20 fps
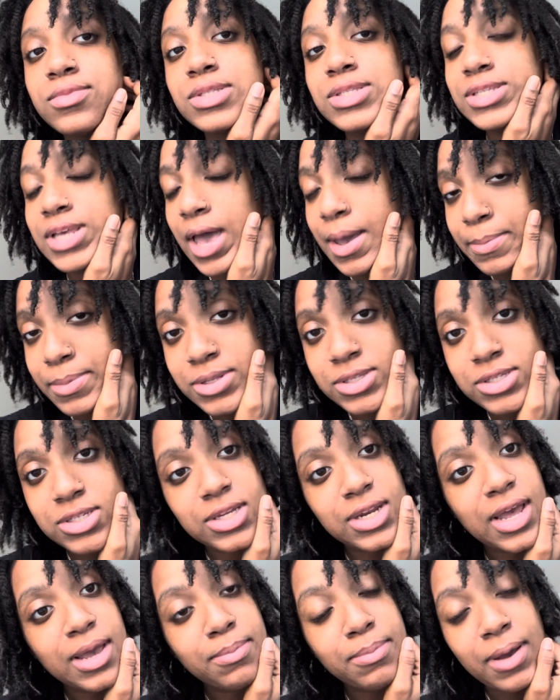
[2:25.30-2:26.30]
Tap
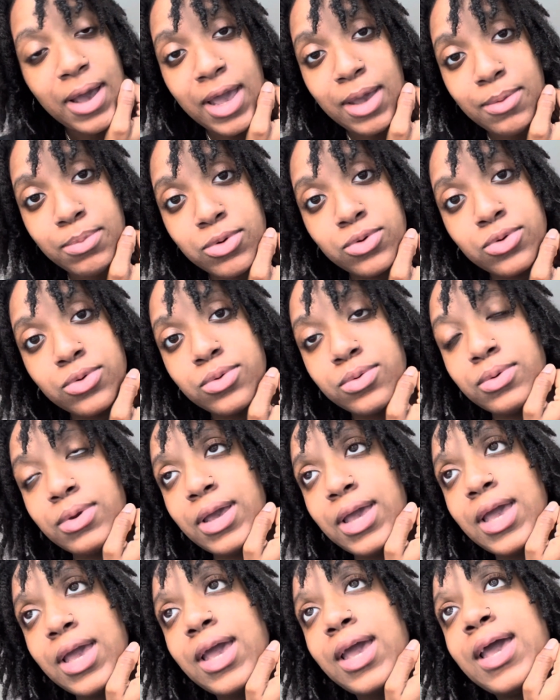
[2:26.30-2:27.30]
into that Bible
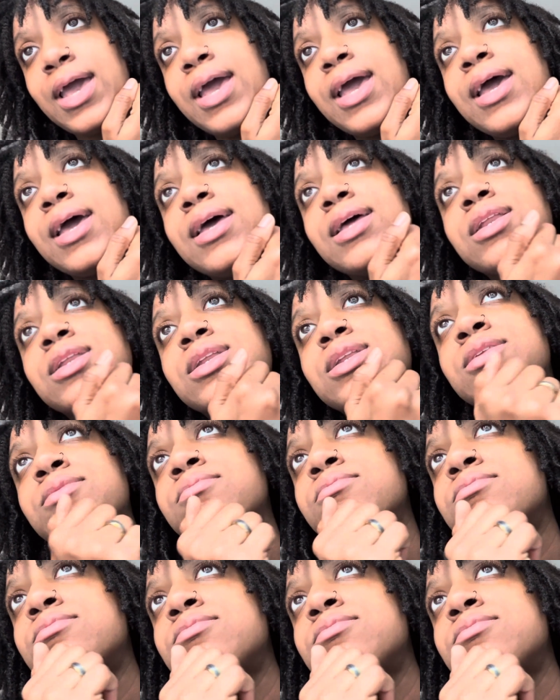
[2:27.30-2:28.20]
and